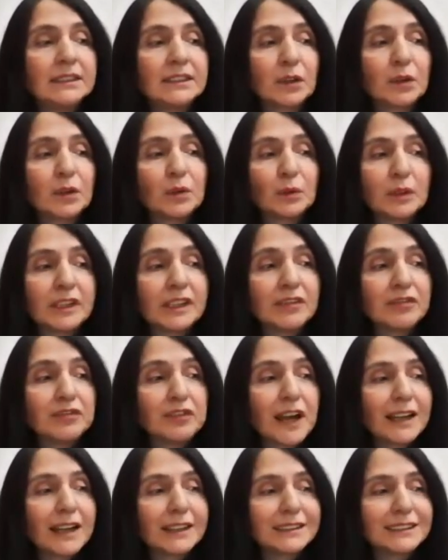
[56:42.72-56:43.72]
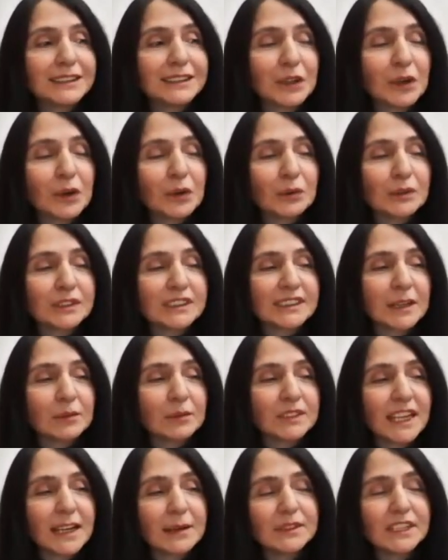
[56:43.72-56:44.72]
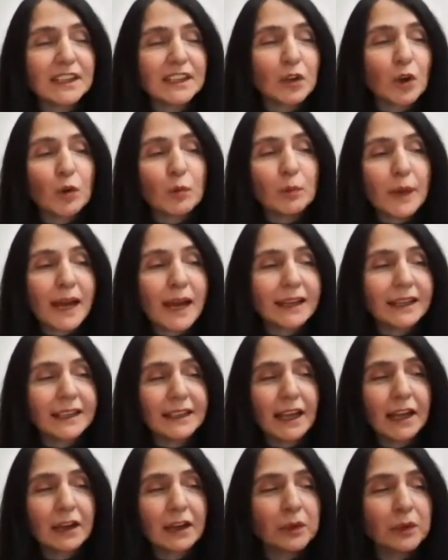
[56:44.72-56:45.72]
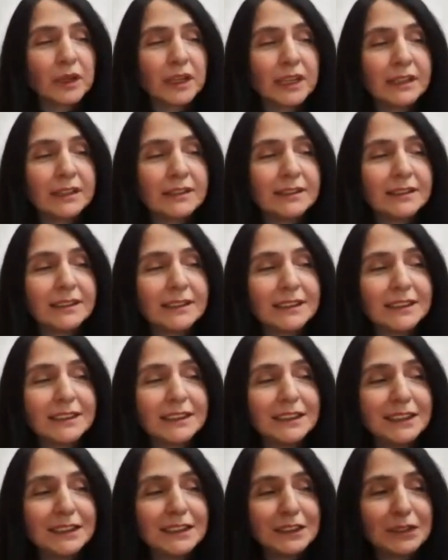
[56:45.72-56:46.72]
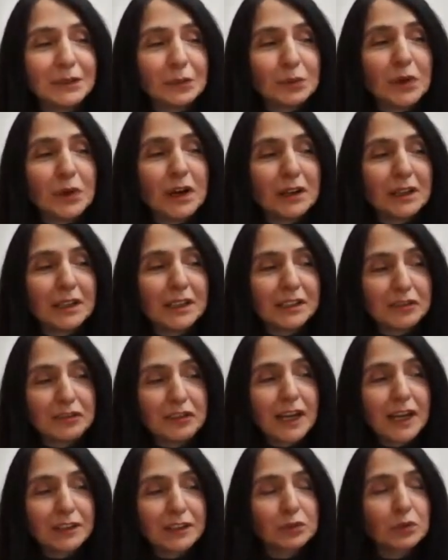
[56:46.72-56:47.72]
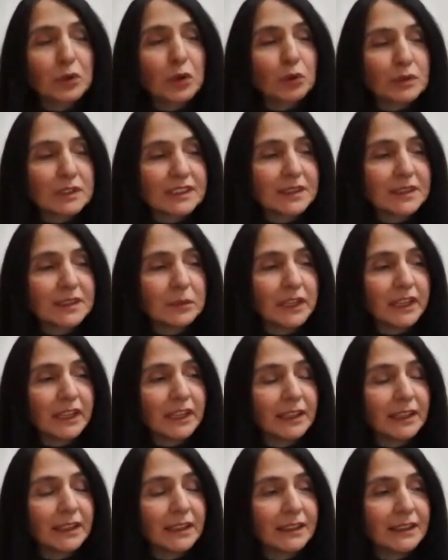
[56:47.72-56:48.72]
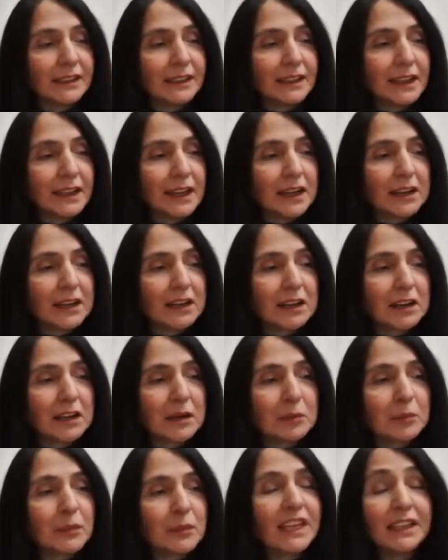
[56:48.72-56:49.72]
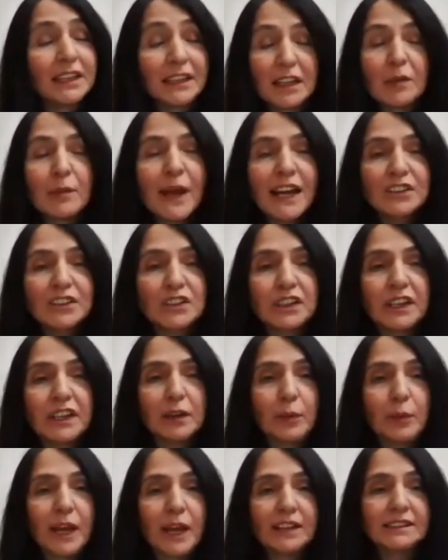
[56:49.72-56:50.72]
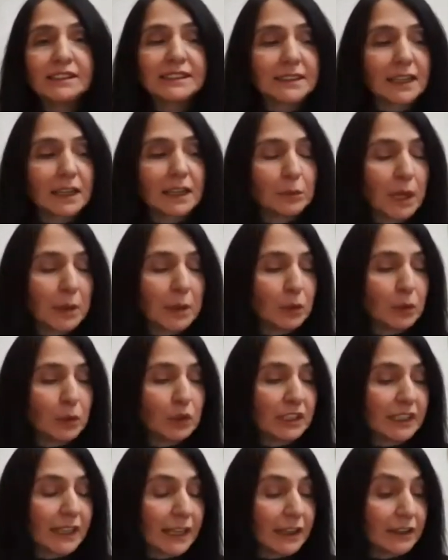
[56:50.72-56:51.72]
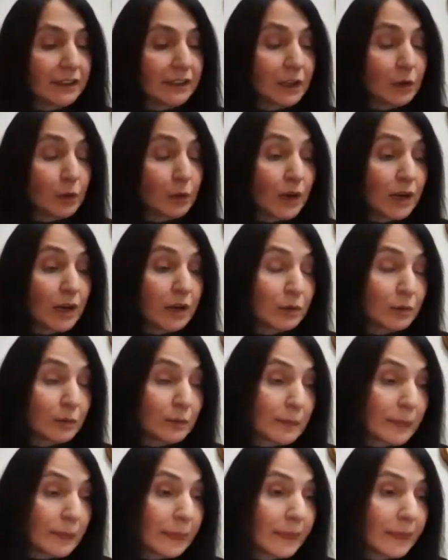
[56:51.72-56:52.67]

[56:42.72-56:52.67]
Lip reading: So Rifat, sometimes I go back and I read what Rifat wrote to me in Imagining Palestine, my book, and I think, wow,